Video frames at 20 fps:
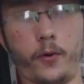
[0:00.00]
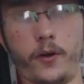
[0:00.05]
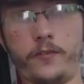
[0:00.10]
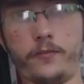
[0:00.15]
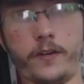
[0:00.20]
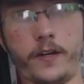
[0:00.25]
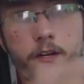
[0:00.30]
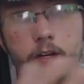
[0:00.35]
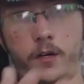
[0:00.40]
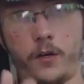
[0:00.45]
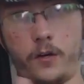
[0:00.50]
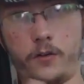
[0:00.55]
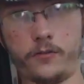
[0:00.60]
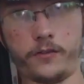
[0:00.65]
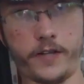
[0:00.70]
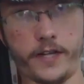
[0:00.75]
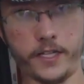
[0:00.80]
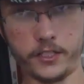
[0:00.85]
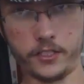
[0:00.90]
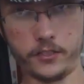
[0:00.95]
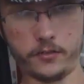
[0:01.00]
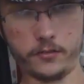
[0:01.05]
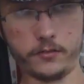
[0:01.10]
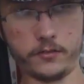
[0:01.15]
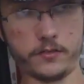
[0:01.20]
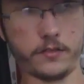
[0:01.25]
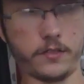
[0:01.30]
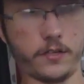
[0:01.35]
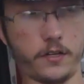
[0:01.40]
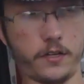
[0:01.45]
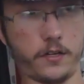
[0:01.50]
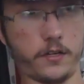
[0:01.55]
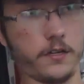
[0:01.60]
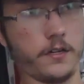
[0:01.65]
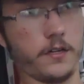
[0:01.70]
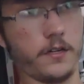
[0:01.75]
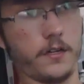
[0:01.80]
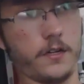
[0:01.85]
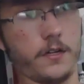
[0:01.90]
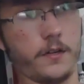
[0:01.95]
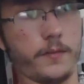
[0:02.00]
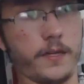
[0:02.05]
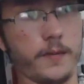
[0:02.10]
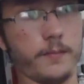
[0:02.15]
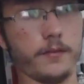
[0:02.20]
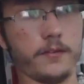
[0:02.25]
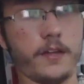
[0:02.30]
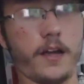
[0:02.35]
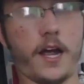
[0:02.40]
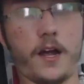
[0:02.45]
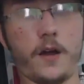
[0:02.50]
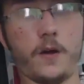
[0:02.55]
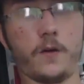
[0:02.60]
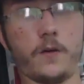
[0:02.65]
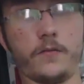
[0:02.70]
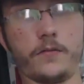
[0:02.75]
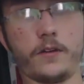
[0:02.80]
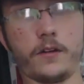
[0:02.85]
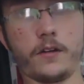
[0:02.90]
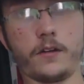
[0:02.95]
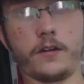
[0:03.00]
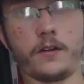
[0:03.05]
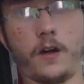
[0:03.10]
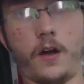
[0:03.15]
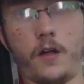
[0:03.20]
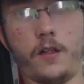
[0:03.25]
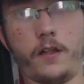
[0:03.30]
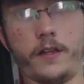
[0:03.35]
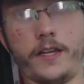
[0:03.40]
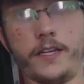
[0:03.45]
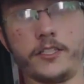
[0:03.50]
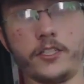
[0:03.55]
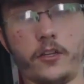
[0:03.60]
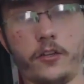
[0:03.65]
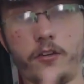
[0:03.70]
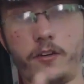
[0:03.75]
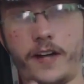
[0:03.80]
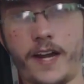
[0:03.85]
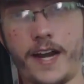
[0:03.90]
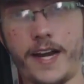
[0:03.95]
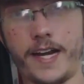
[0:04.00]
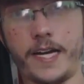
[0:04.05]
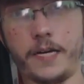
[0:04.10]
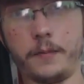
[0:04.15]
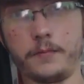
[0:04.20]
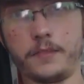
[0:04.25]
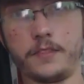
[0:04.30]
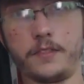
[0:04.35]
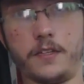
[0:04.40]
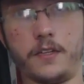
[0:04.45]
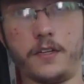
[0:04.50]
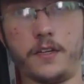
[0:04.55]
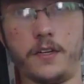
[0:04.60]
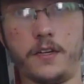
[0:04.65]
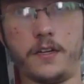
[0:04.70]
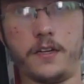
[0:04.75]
boyfriend and girlfriend issues. Uh, people die over calling each other names.